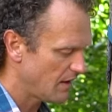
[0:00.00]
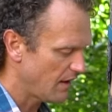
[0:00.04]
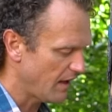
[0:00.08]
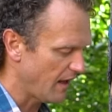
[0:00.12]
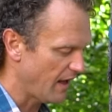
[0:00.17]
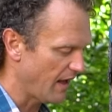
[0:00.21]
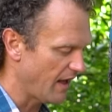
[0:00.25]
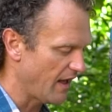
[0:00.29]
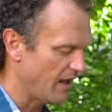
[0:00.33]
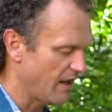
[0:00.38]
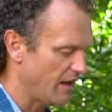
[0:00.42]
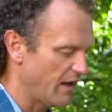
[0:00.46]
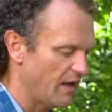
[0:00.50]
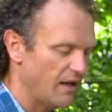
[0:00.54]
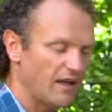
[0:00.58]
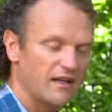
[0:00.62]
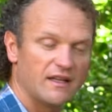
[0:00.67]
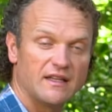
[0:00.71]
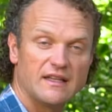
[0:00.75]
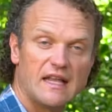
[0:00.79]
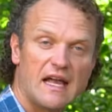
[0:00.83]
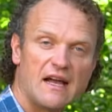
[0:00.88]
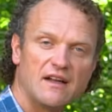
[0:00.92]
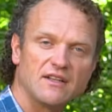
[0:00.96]
And
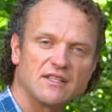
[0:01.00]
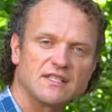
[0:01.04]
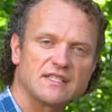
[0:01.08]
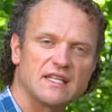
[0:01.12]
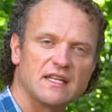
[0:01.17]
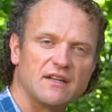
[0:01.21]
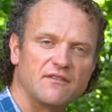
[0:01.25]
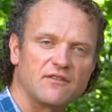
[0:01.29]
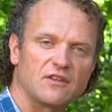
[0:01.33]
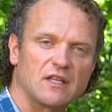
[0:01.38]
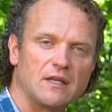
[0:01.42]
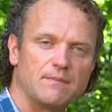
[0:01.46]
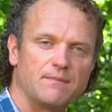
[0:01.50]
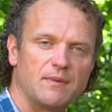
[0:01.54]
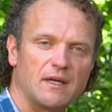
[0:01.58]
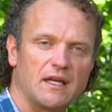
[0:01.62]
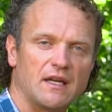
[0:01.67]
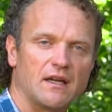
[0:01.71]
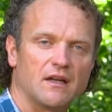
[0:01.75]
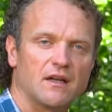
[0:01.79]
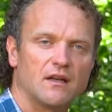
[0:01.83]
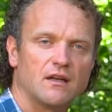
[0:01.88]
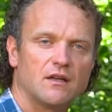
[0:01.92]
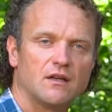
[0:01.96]
now instead of
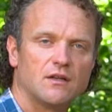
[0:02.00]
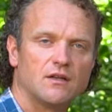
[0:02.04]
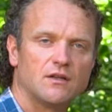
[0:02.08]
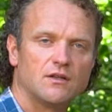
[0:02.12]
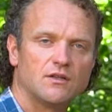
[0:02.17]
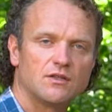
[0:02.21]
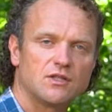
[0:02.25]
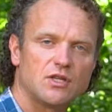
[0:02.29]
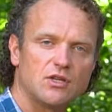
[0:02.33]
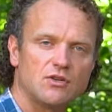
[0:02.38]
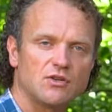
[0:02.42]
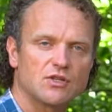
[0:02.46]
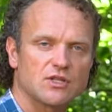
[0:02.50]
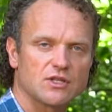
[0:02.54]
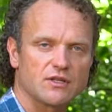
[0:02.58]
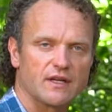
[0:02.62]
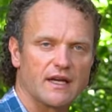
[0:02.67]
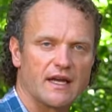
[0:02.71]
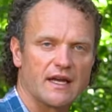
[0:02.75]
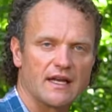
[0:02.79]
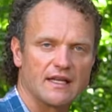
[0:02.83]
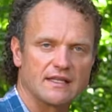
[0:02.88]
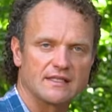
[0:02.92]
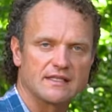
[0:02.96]
clipping 2
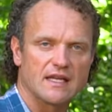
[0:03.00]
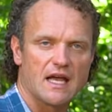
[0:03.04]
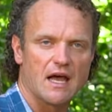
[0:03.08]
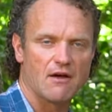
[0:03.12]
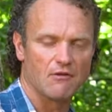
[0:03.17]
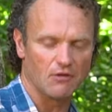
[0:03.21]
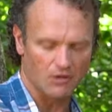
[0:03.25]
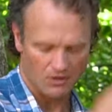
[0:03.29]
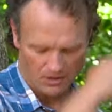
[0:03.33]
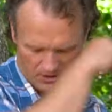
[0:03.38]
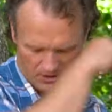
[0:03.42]
strands, I would